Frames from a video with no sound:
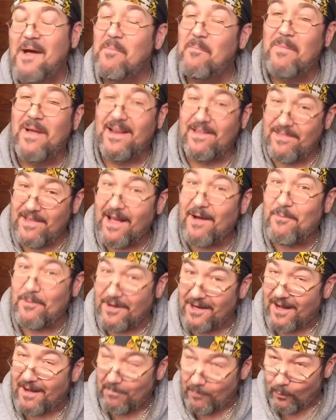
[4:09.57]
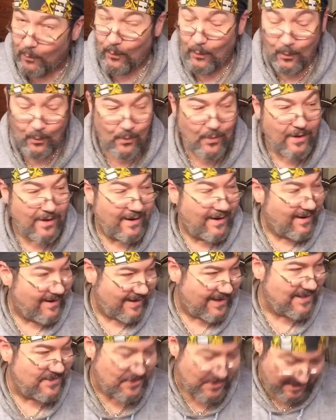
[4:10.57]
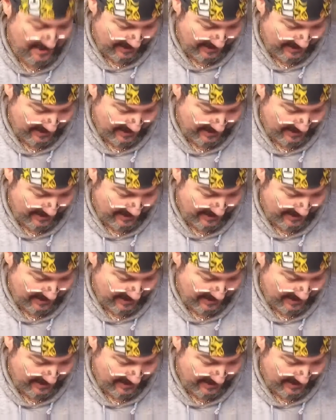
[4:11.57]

Made that one up. Whew, I guess you